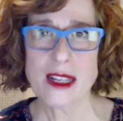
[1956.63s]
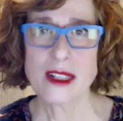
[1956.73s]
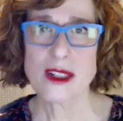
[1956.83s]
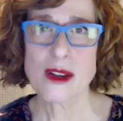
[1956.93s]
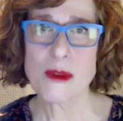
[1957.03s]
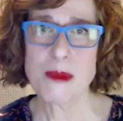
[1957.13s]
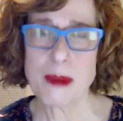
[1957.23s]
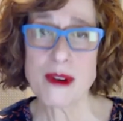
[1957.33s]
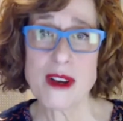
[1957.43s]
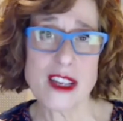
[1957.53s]
So
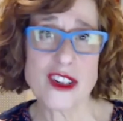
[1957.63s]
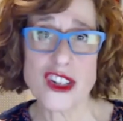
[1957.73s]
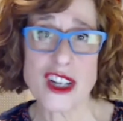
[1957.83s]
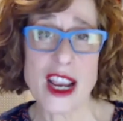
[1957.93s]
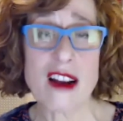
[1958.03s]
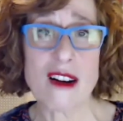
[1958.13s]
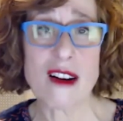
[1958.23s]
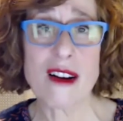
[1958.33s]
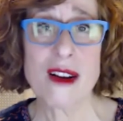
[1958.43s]
people can share